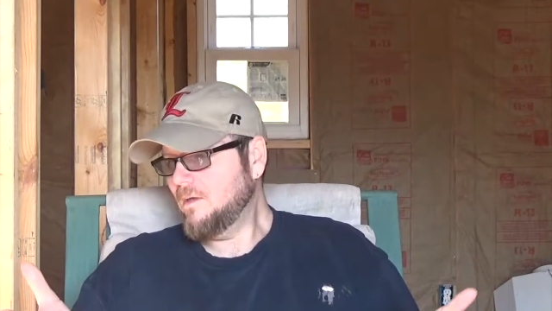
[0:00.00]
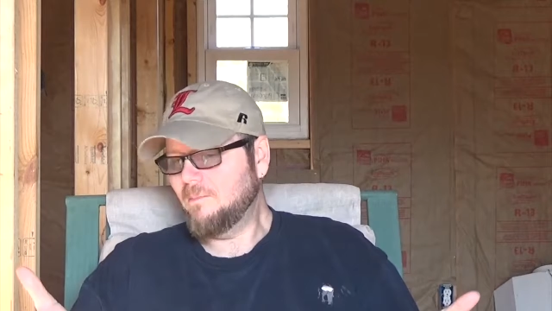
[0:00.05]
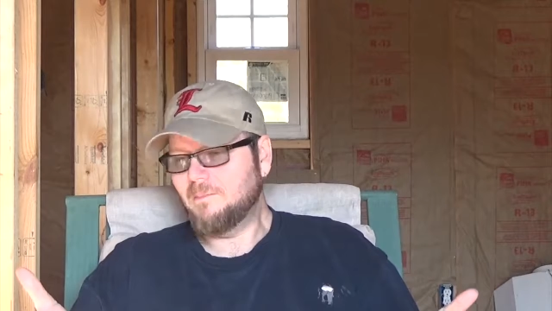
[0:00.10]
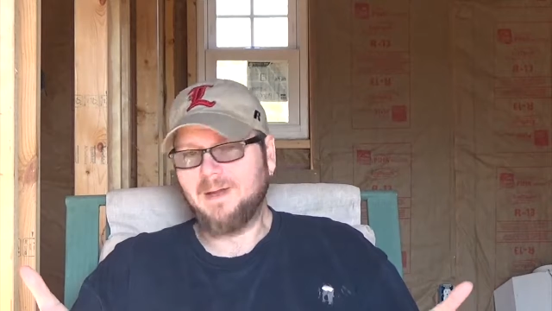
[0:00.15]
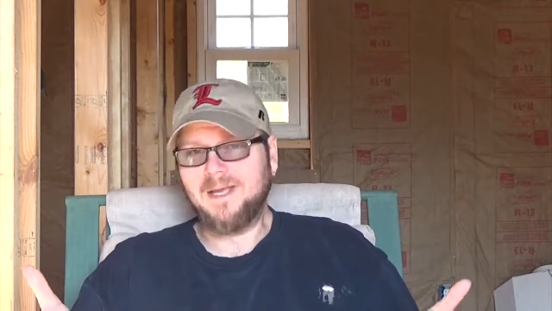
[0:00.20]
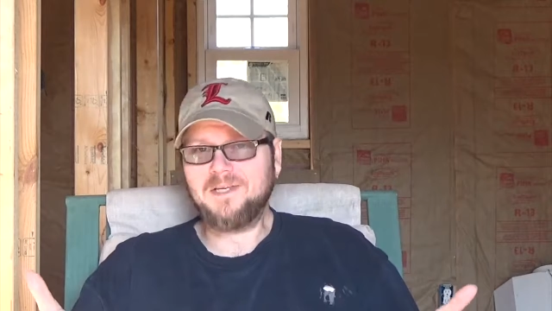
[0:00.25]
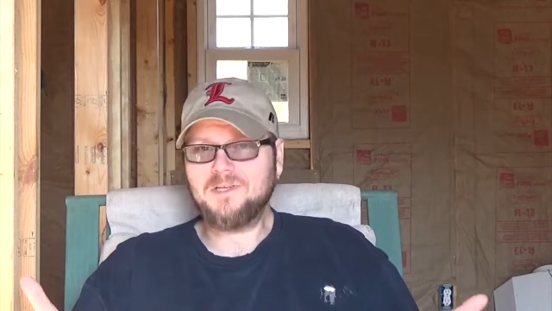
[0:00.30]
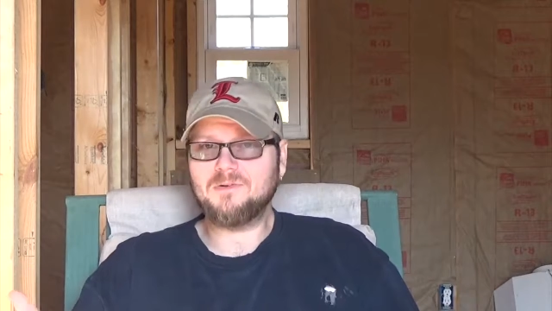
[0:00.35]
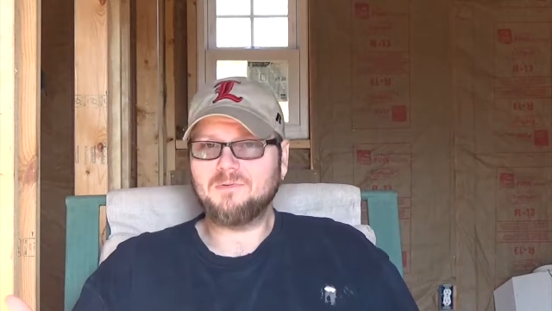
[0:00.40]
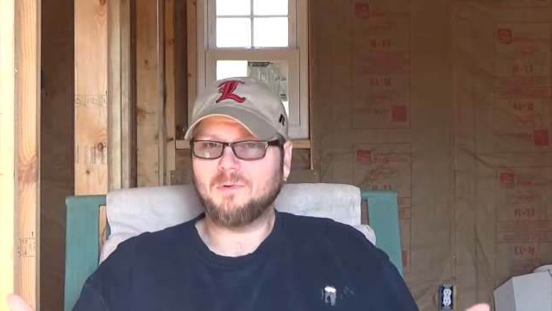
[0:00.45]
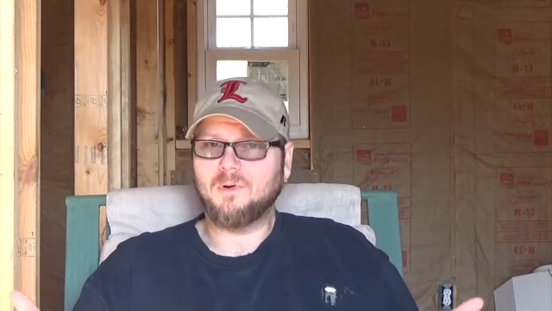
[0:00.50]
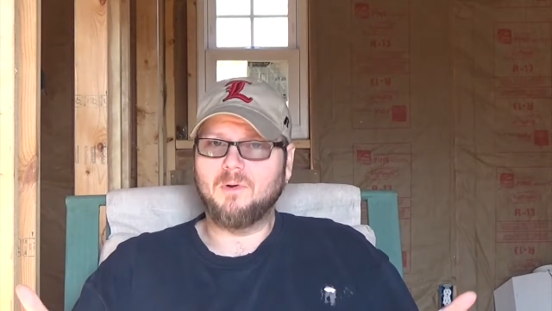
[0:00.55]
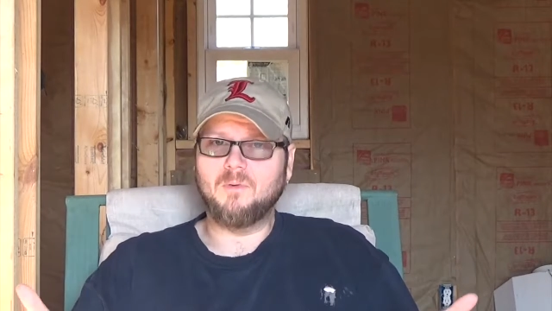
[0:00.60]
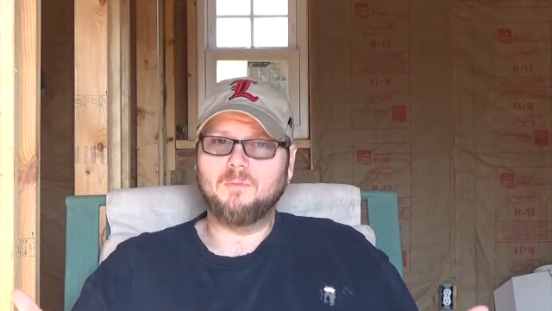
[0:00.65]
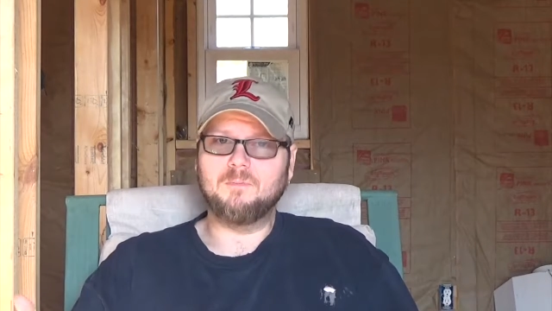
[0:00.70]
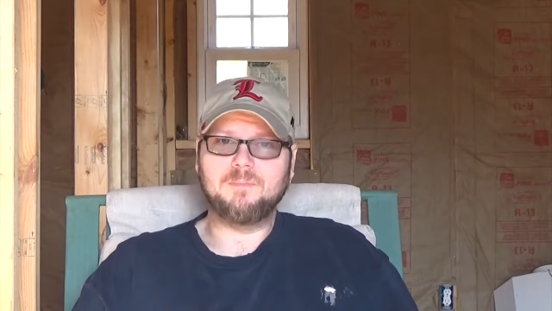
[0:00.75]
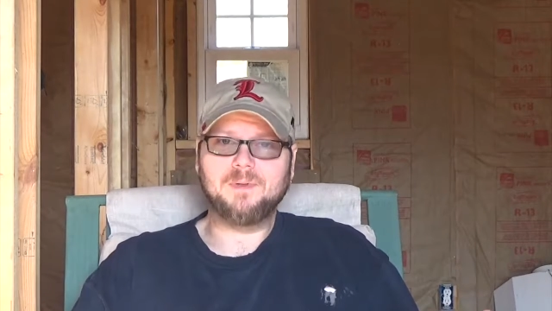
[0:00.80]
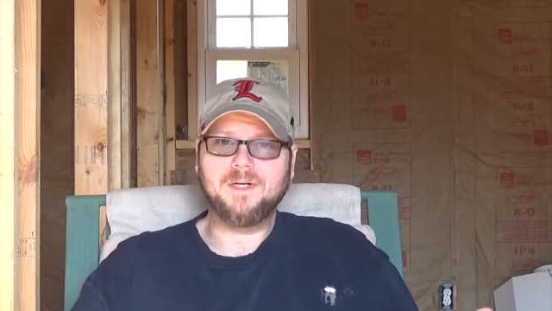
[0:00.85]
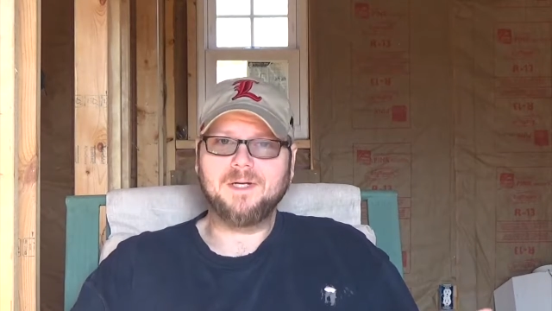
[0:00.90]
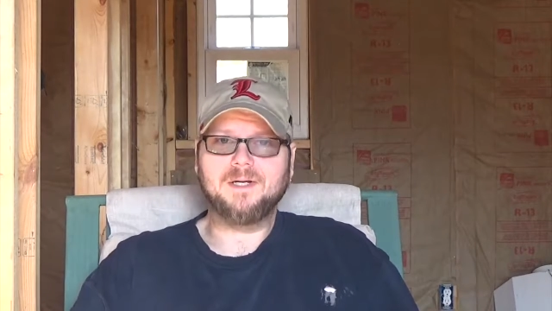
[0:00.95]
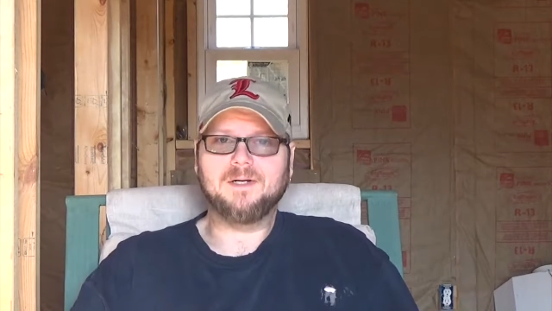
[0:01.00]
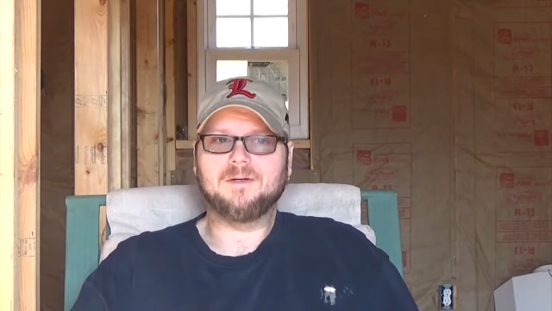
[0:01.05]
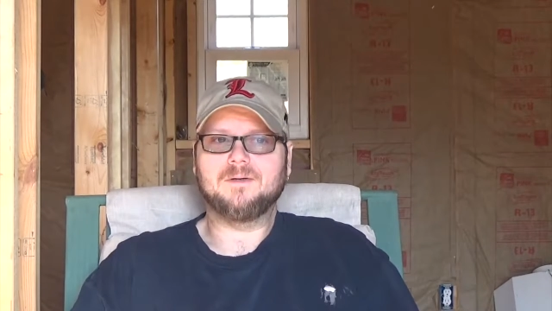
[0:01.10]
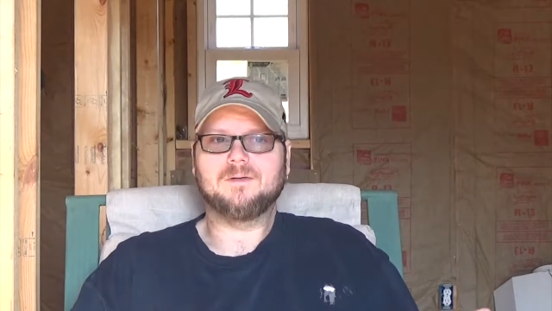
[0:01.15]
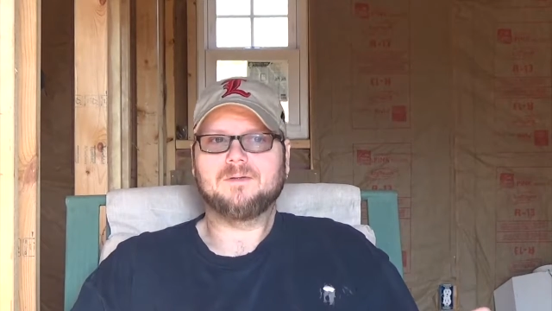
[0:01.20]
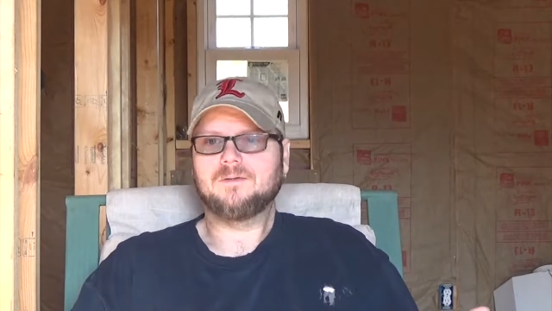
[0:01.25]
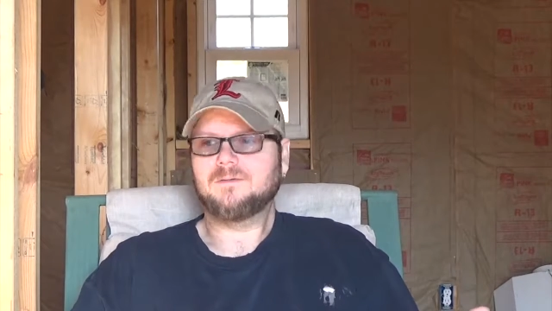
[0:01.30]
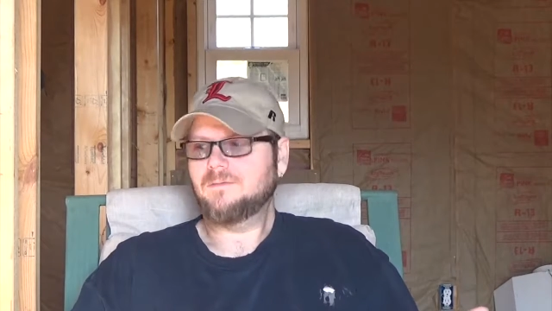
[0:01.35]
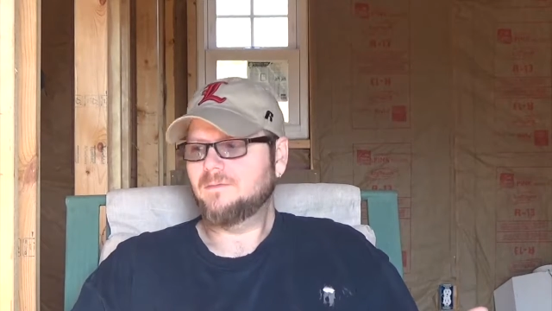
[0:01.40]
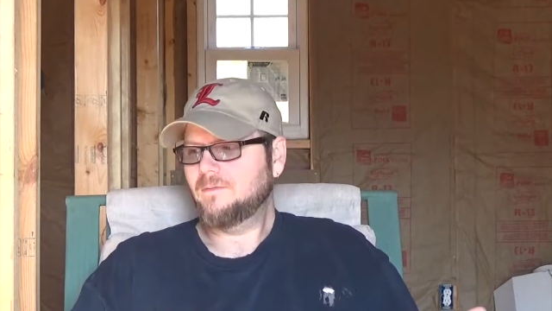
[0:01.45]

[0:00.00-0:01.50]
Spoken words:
make your own beer